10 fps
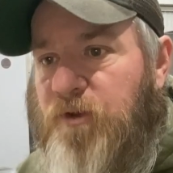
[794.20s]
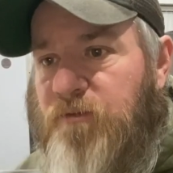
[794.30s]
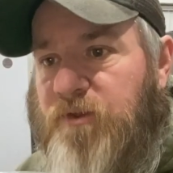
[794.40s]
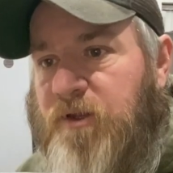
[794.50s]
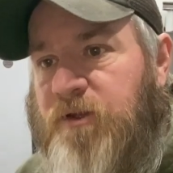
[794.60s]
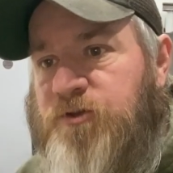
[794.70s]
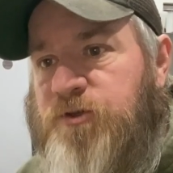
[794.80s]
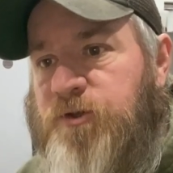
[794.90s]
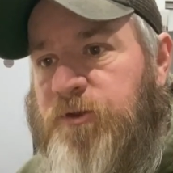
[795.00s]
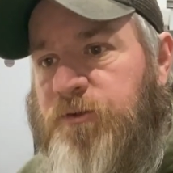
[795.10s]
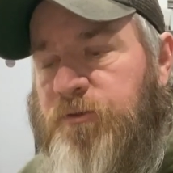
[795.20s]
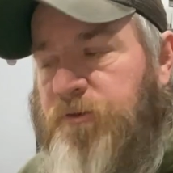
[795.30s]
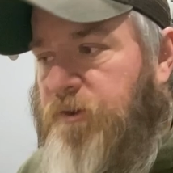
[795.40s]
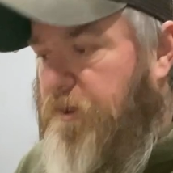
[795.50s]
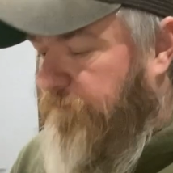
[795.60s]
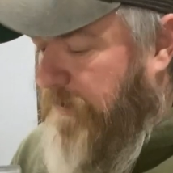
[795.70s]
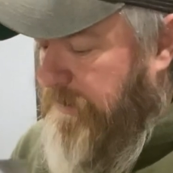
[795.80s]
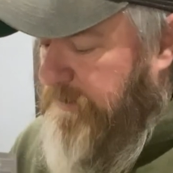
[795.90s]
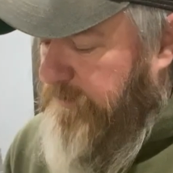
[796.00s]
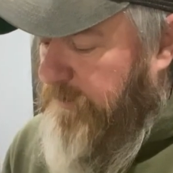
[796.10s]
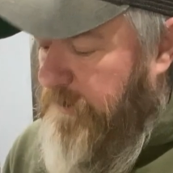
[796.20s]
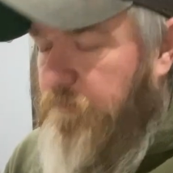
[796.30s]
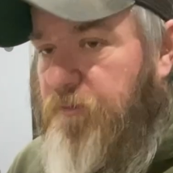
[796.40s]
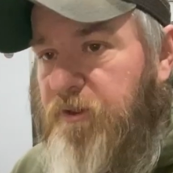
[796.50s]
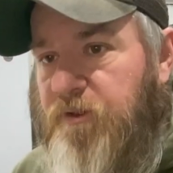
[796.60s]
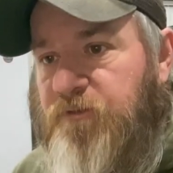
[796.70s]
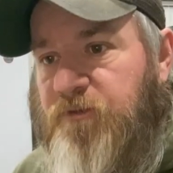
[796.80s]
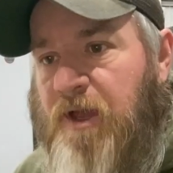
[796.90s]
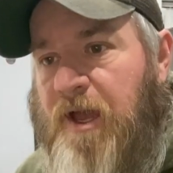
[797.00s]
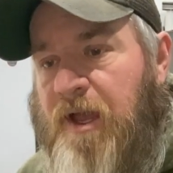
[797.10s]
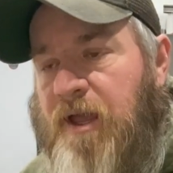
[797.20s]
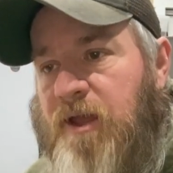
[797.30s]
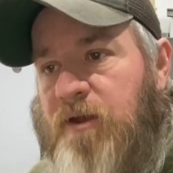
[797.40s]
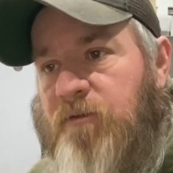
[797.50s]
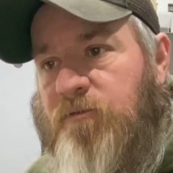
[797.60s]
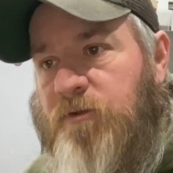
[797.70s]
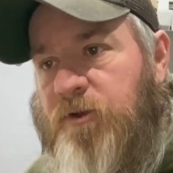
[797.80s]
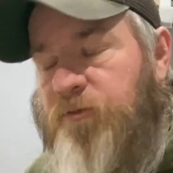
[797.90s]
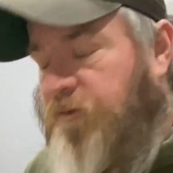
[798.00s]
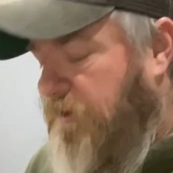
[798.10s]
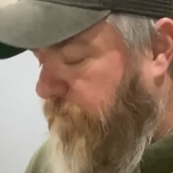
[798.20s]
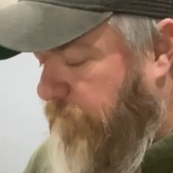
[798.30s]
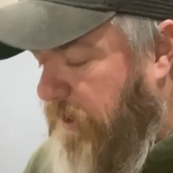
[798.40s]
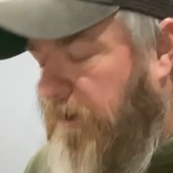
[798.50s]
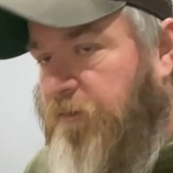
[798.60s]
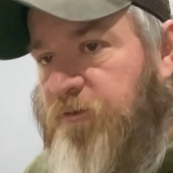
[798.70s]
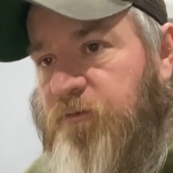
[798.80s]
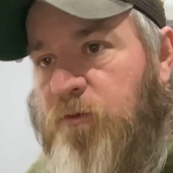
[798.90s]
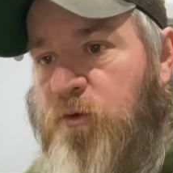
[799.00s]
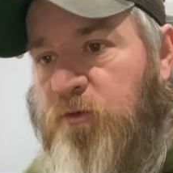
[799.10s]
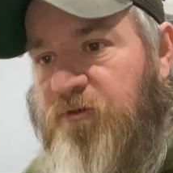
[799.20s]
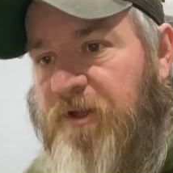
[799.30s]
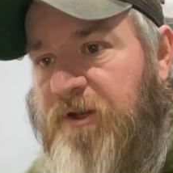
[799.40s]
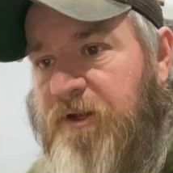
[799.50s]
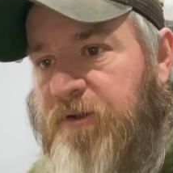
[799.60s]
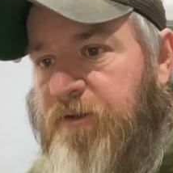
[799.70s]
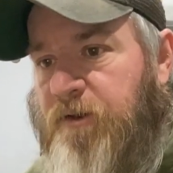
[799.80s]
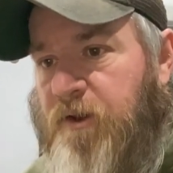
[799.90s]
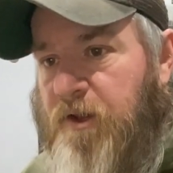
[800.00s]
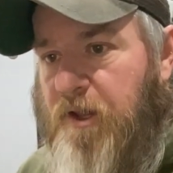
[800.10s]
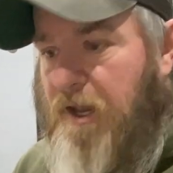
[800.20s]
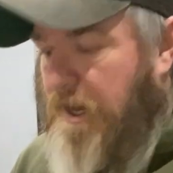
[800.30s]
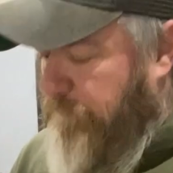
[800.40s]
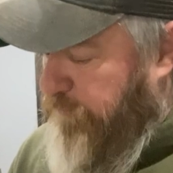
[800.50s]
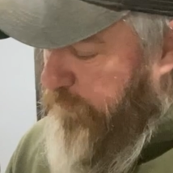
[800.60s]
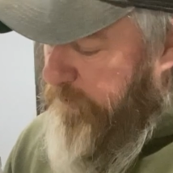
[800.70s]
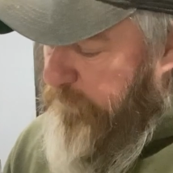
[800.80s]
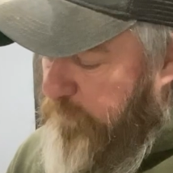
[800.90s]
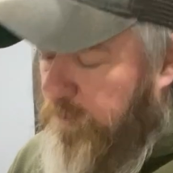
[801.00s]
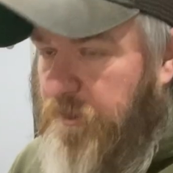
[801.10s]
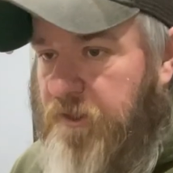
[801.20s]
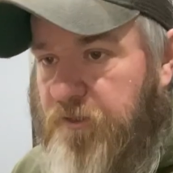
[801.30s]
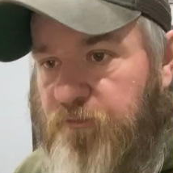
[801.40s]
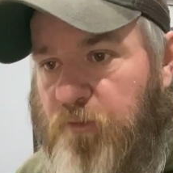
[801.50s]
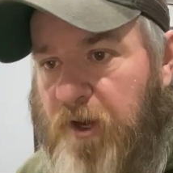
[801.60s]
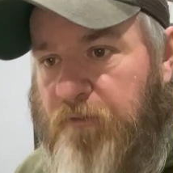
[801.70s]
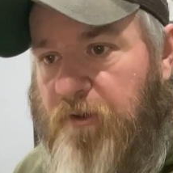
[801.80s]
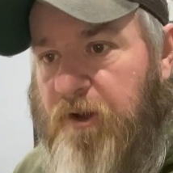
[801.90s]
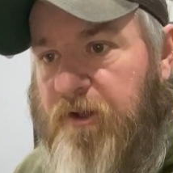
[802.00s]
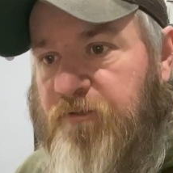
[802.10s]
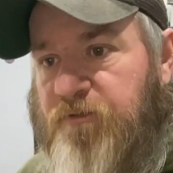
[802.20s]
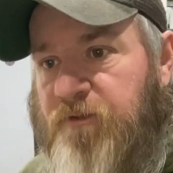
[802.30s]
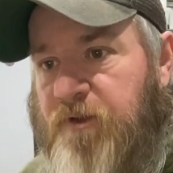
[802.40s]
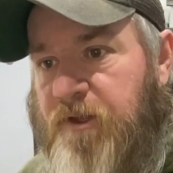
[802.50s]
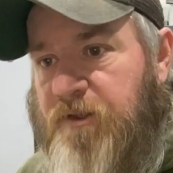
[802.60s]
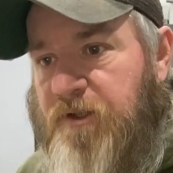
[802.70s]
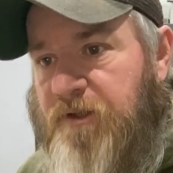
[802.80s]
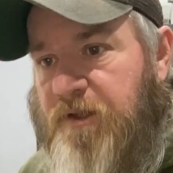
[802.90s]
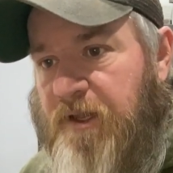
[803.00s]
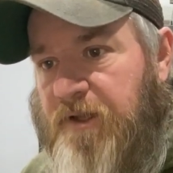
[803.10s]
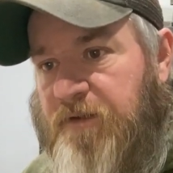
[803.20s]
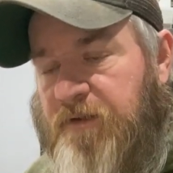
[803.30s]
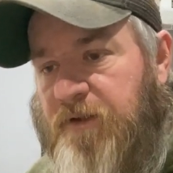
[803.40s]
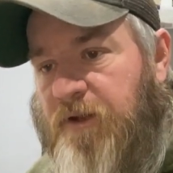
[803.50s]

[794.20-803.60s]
everything that you do. If I didn't label this, I have little to no knowledge of what was in here. I put what it is, white rice, and then the date.